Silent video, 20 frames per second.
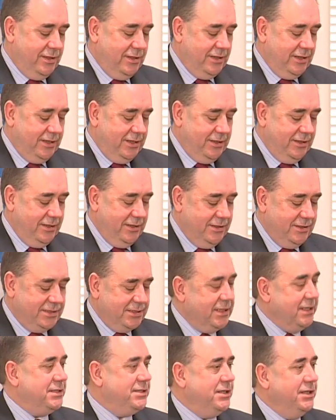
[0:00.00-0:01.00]
And in
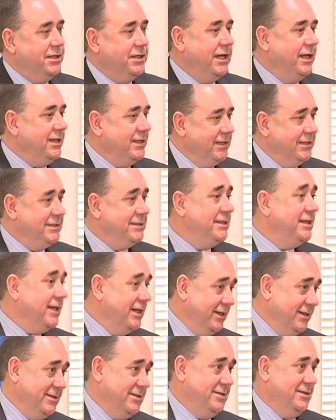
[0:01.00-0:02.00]

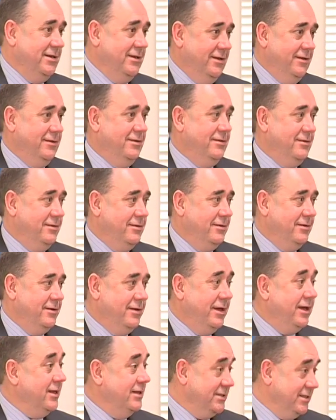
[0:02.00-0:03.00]
1696,
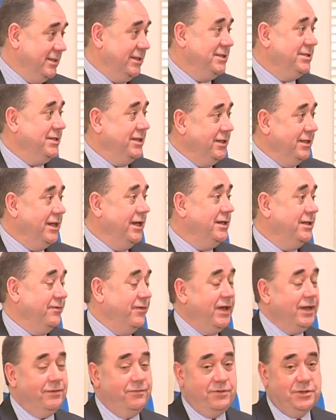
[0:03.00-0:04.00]
in
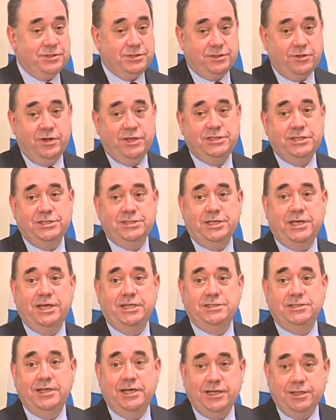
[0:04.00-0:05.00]
fact, the first Scottish
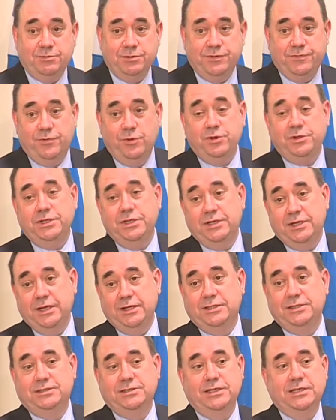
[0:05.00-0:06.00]
Education Act was
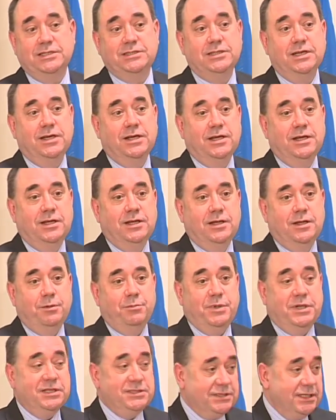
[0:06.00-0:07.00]
1496,
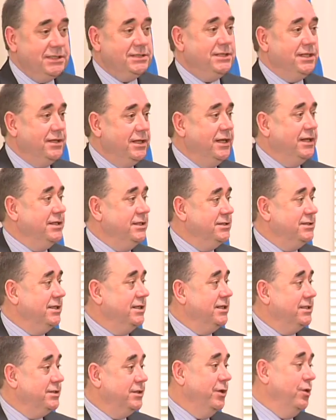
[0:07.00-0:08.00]
but in
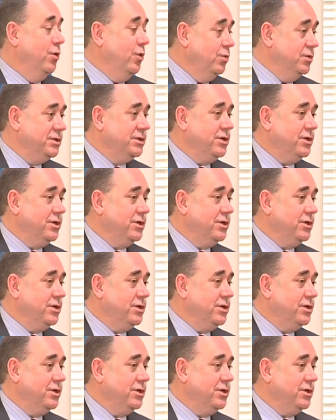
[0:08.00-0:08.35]
1696, the old